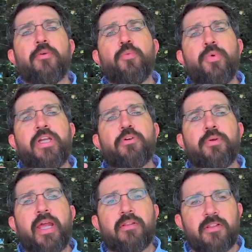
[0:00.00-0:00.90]
we
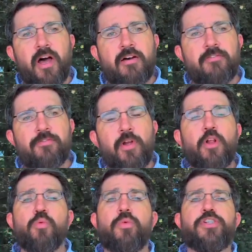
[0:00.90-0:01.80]
create love,
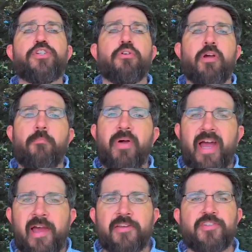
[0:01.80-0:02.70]
we show
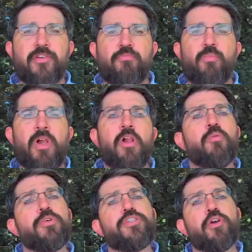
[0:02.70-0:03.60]
compassion,
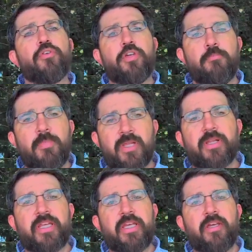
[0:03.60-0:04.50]
we show
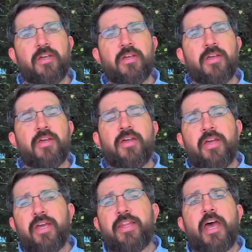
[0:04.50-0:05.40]
humility.
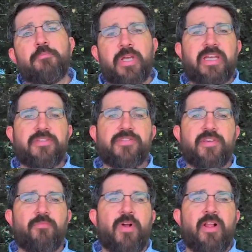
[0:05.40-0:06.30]
And that means
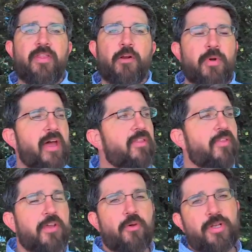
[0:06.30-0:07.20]
that rather
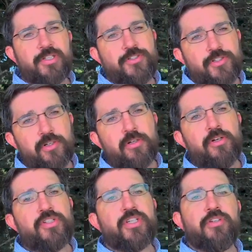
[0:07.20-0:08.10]
than going to
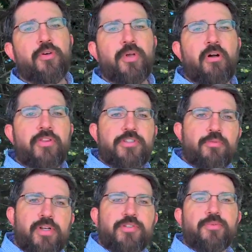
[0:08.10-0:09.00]
church and doing all these
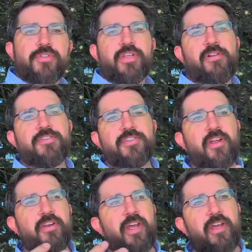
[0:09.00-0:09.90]
rituals on
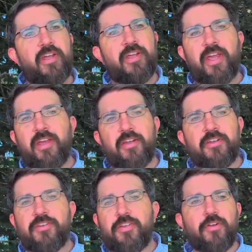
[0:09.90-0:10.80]
Sunday and,